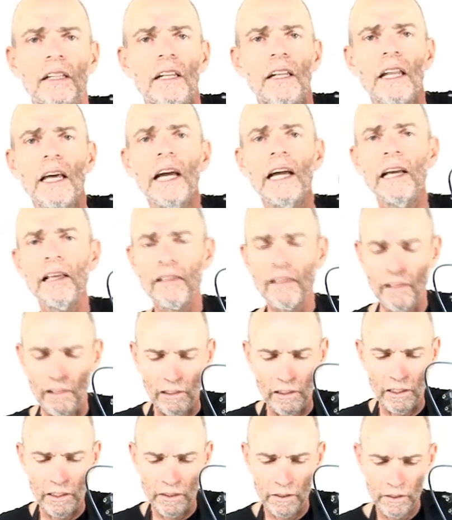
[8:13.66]

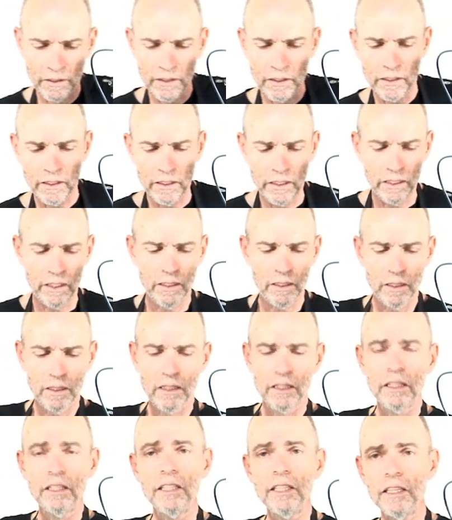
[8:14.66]
Lastly,
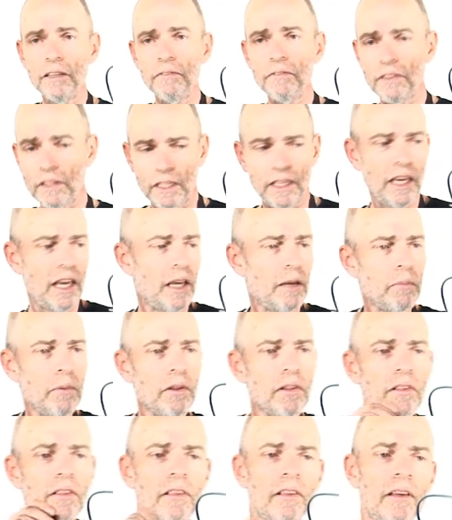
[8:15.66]
give the
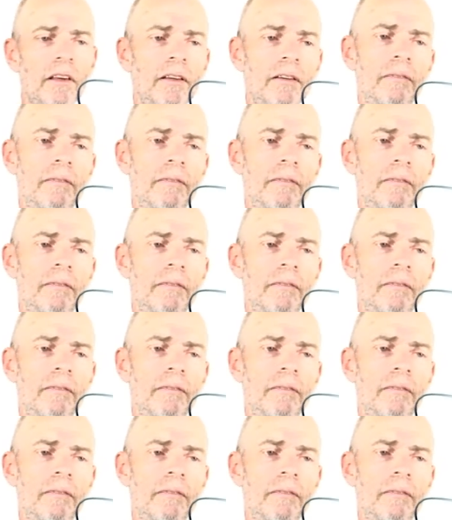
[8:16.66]
cables